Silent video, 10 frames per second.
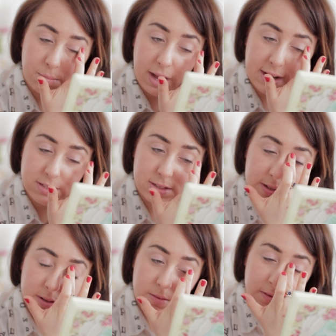but I
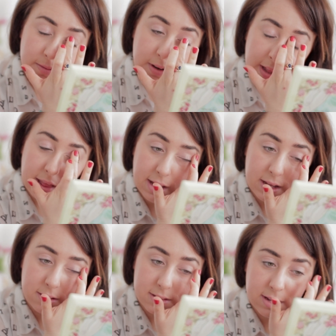do really
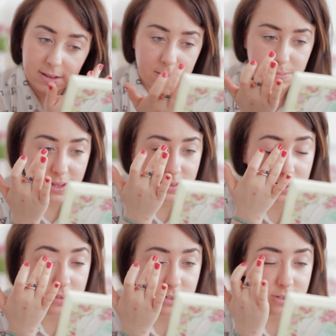like using it as a base
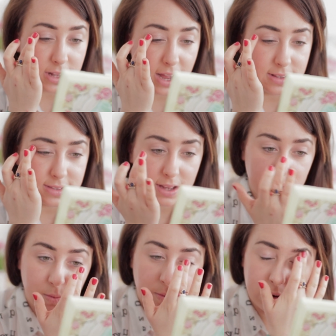because it just adds like
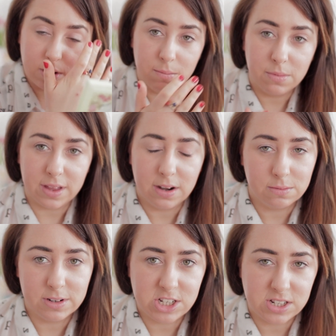a warmth and a
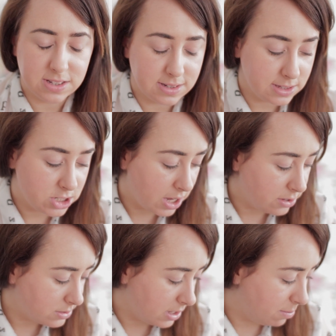richness to the
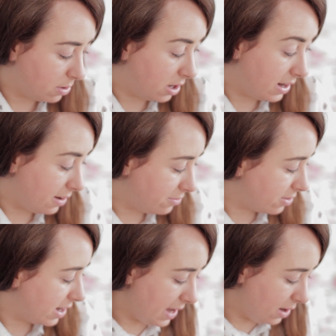shadows that you put on
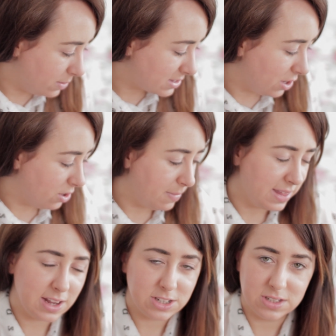after it. I always curl my
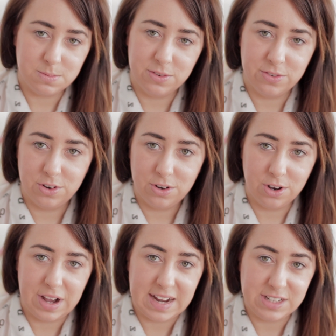lashes
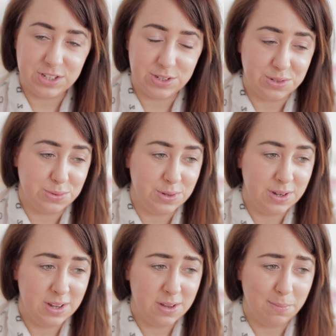before I do
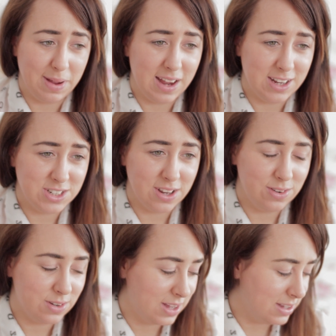my
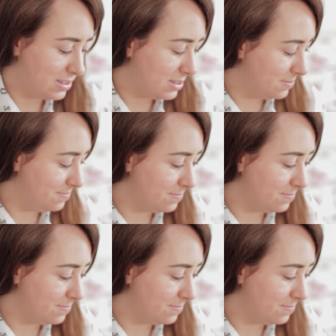eyeshadow because